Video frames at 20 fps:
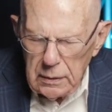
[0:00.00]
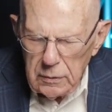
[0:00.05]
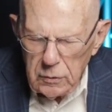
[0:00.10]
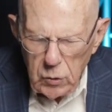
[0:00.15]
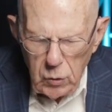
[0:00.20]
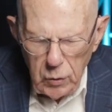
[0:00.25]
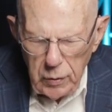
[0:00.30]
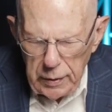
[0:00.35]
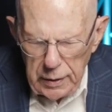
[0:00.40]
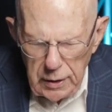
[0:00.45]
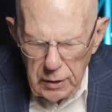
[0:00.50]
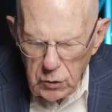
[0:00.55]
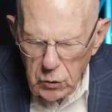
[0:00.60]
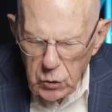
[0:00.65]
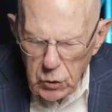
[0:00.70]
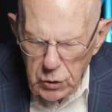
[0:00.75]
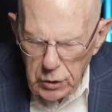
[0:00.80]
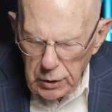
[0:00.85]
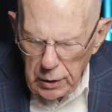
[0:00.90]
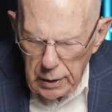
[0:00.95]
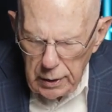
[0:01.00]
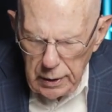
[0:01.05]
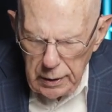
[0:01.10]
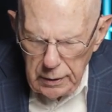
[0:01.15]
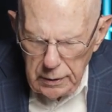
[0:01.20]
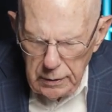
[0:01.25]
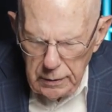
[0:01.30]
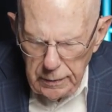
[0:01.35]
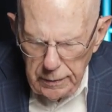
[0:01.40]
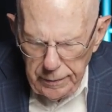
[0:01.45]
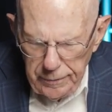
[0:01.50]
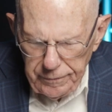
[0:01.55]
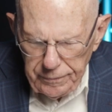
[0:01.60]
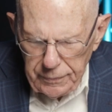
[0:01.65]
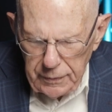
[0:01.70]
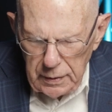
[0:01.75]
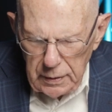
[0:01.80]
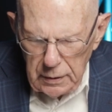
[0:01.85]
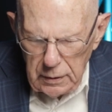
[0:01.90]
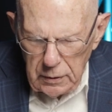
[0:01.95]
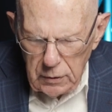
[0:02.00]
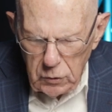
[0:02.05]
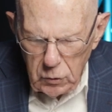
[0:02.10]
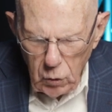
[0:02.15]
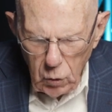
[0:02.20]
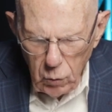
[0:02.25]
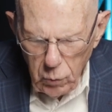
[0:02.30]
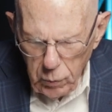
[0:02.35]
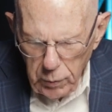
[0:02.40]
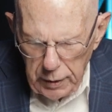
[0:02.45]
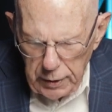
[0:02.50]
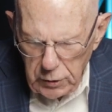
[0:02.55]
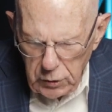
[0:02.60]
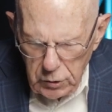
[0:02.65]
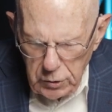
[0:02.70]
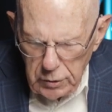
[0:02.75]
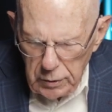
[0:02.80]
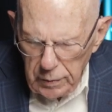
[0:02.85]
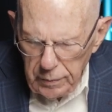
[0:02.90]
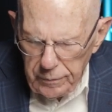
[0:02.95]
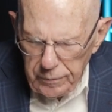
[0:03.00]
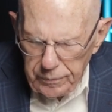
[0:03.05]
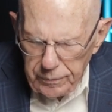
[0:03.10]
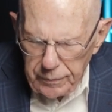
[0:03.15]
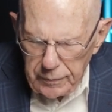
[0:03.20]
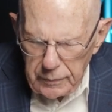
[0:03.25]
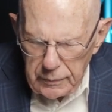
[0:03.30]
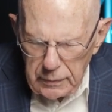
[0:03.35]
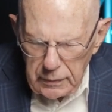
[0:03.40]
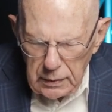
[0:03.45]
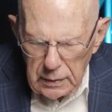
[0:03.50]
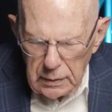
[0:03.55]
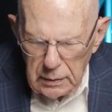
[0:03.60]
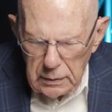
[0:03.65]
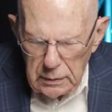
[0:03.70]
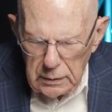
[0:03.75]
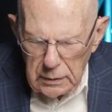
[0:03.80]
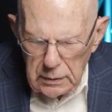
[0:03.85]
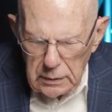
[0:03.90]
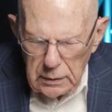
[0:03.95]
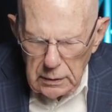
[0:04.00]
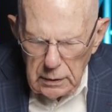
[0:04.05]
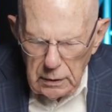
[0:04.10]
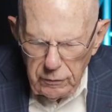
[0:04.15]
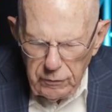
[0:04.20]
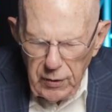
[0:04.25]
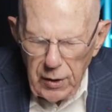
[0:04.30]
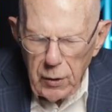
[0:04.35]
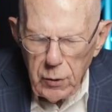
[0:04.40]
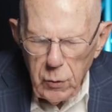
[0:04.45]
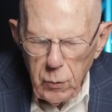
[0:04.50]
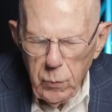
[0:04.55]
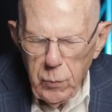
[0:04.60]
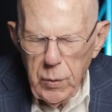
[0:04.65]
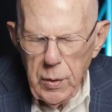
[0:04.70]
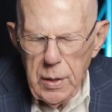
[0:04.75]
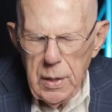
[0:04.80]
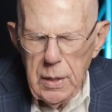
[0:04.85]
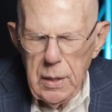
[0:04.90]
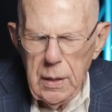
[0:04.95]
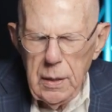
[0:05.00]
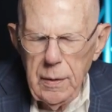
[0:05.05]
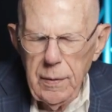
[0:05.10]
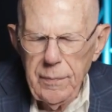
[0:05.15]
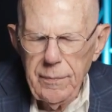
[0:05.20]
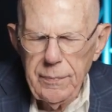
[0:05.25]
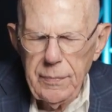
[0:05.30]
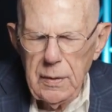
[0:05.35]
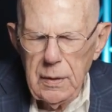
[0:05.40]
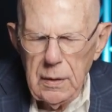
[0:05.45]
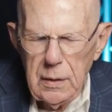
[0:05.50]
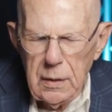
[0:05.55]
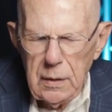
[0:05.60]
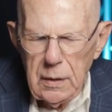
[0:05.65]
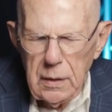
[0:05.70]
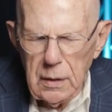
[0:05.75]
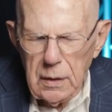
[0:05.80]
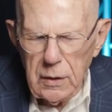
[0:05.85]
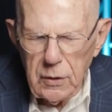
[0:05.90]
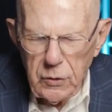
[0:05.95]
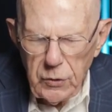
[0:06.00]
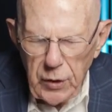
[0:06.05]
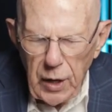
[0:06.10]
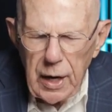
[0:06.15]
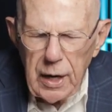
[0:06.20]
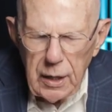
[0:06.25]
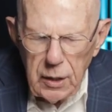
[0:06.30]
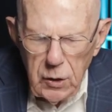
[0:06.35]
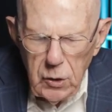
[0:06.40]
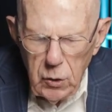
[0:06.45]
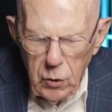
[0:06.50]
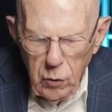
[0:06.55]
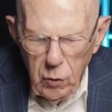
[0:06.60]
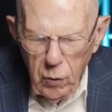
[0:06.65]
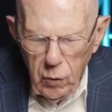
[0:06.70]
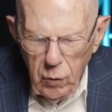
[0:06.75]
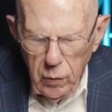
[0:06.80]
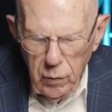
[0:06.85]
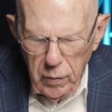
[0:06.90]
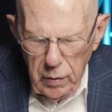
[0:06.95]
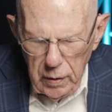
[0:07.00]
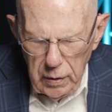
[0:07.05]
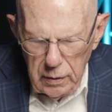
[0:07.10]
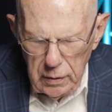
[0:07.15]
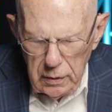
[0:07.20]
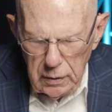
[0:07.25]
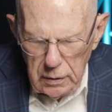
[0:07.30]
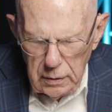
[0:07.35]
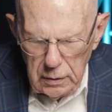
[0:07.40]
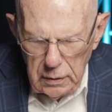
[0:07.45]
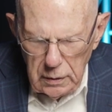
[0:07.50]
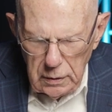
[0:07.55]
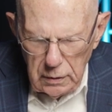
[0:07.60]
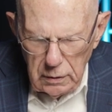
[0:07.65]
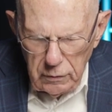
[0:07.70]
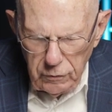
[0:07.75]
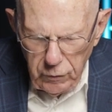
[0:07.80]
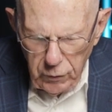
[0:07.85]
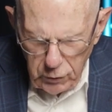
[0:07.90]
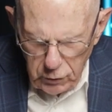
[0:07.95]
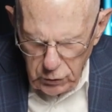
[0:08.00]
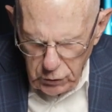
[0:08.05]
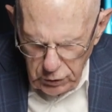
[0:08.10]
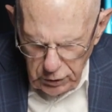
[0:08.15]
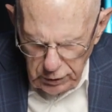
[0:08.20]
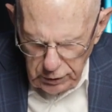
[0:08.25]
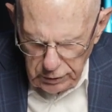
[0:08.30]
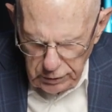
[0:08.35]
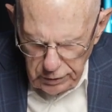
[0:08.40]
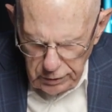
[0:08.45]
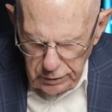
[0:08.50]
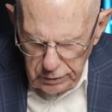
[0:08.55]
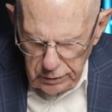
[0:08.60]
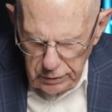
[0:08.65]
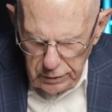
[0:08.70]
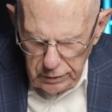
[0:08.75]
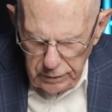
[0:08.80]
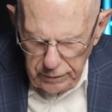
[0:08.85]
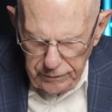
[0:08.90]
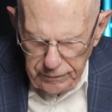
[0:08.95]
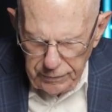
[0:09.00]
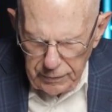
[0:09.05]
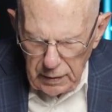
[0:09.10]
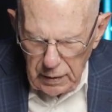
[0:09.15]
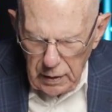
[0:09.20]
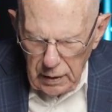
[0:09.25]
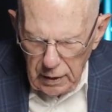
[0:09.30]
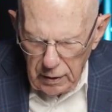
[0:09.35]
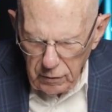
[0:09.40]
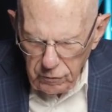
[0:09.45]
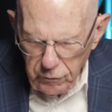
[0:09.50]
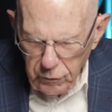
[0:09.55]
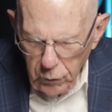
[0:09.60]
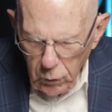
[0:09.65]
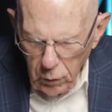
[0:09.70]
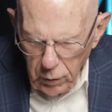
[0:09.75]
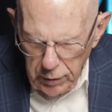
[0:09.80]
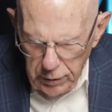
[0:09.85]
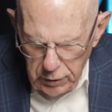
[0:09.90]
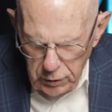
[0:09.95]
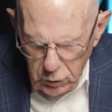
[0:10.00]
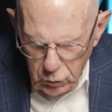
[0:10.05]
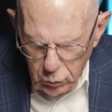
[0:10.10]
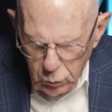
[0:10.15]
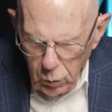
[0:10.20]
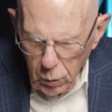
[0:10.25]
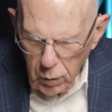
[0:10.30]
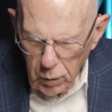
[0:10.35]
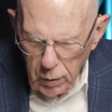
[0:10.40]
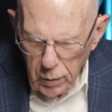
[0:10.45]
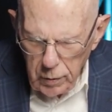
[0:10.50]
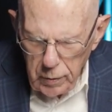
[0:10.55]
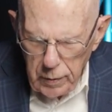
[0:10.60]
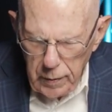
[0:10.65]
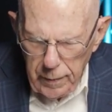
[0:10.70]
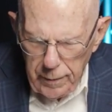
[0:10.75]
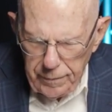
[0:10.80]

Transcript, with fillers: your insight, your wisdom. Father, we thank you for Jesus and for his word